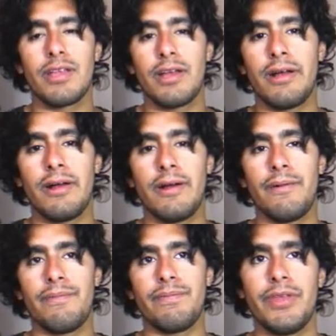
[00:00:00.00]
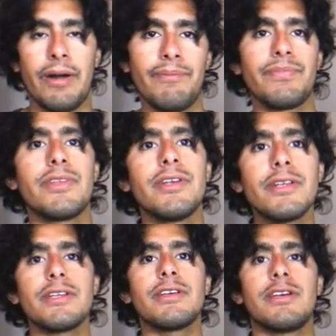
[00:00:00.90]
Yeah,
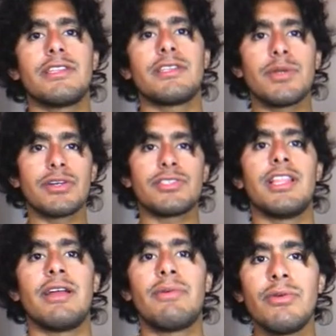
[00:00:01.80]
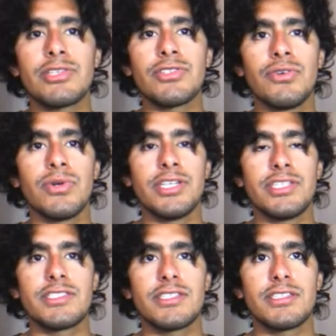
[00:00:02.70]
and that's because the library was
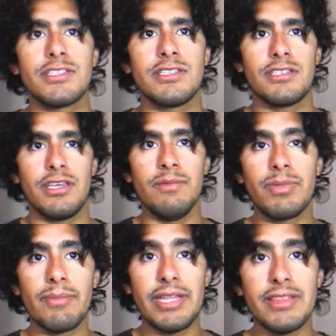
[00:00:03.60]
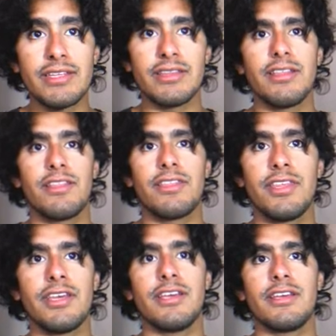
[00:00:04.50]
always implemented
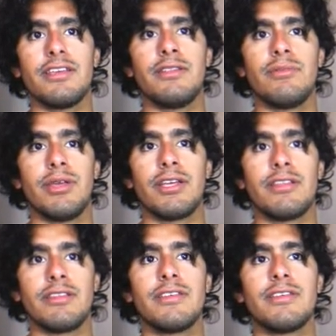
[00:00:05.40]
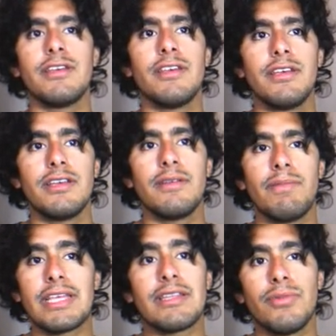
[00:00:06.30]
thinking in
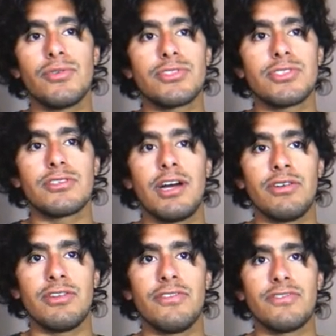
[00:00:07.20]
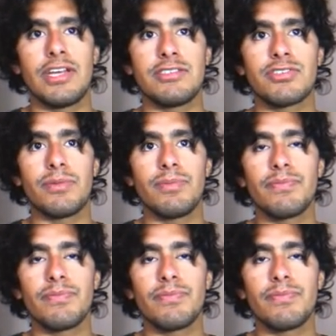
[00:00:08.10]
make the most out of TypeScript.